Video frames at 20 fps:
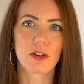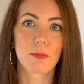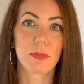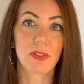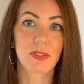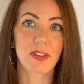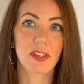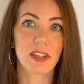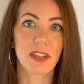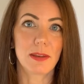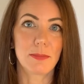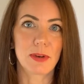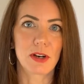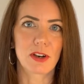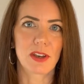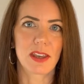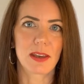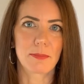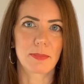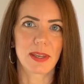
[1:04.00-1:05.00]
your monthly email
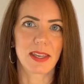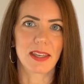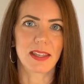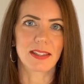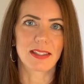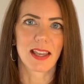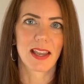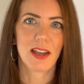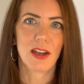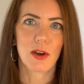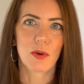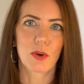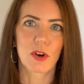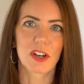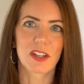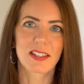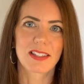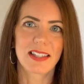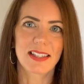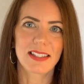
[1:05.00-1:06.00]
campaigns, where
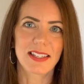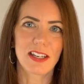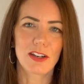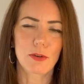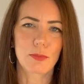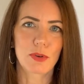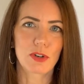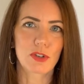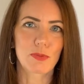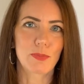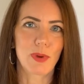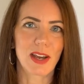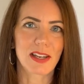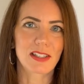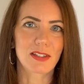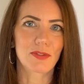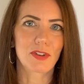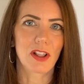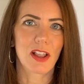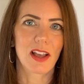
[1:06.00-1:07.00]
existing or
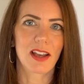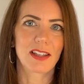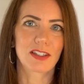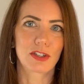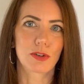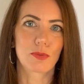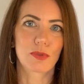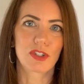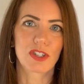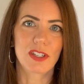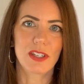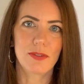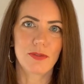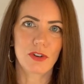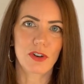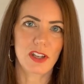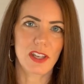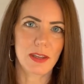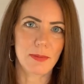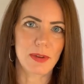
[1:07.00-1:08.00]
prospective clients who receive
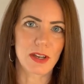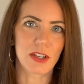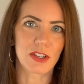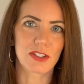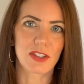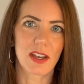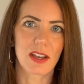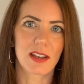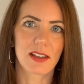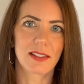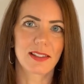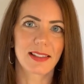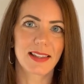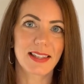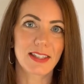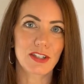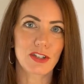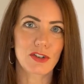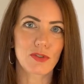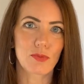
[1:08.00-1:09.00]
your emails can
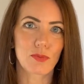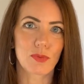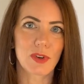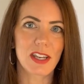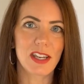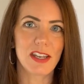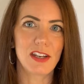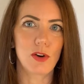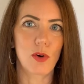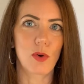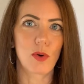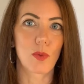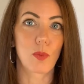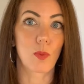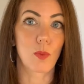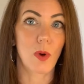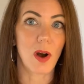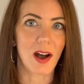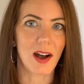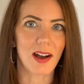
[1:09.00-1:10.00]
listen, read, or
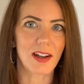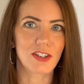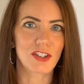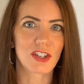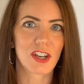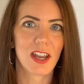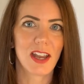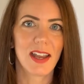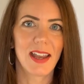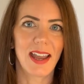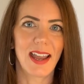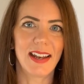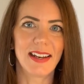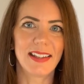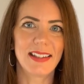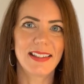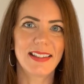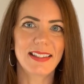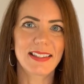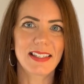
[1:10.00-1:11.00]
watch. And
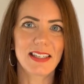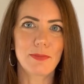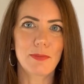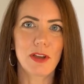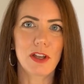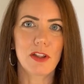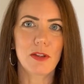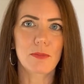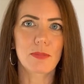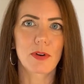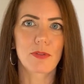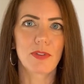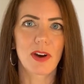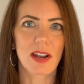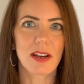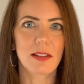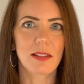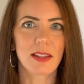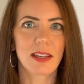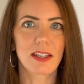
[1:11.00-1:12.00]
in this email,
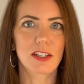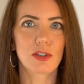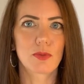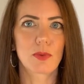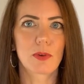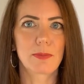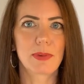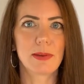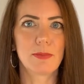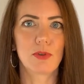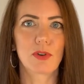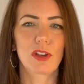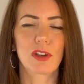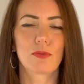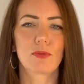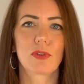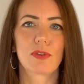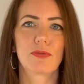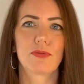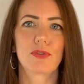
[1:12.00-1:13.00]
provide a link to where people
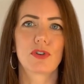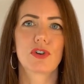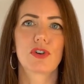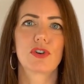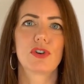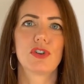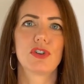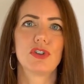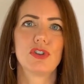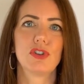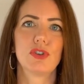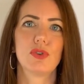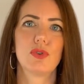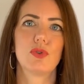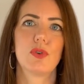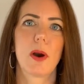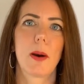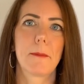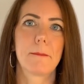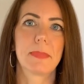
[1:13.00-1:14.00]
can refer
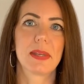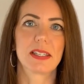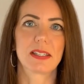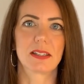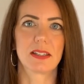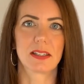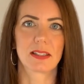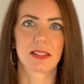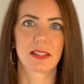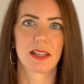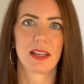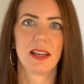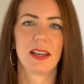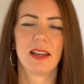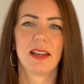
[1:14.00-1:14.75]
you business.